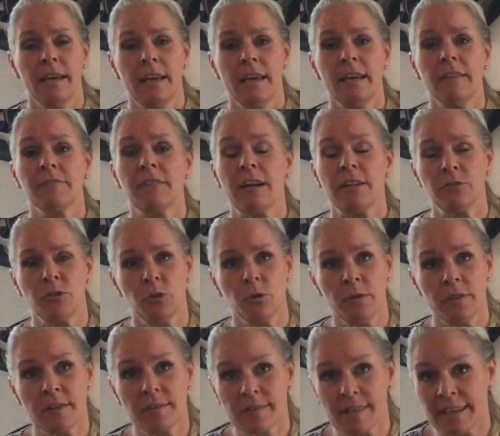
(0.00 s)
If I do
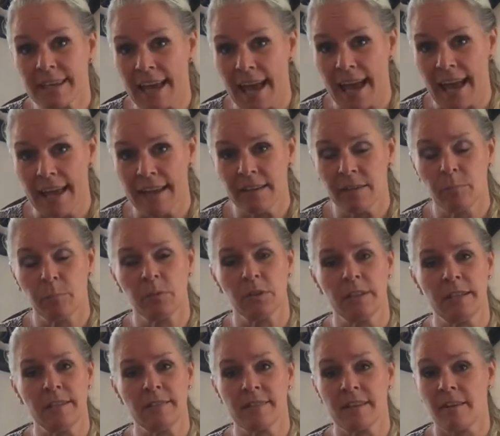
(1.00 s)
this again,
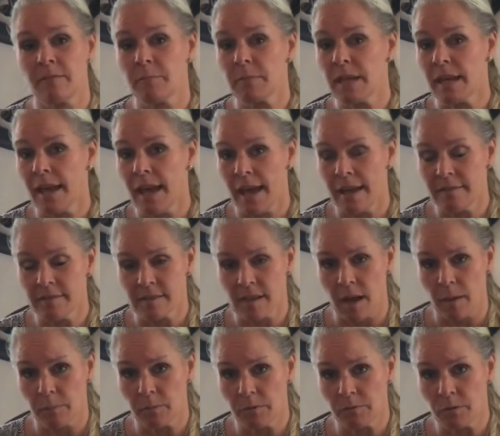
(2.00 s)
please give me a heads
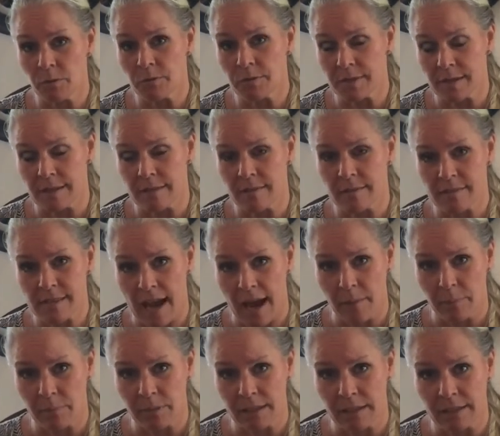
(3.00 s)
up if you see this
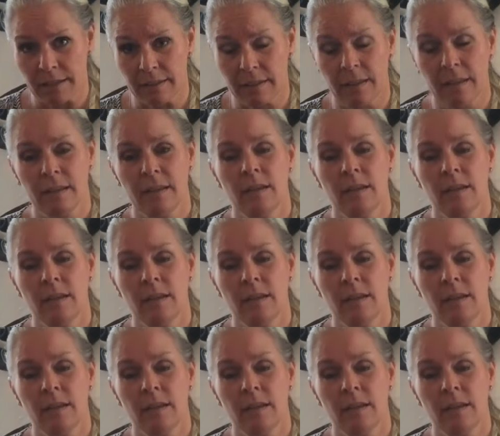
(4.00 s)
happening.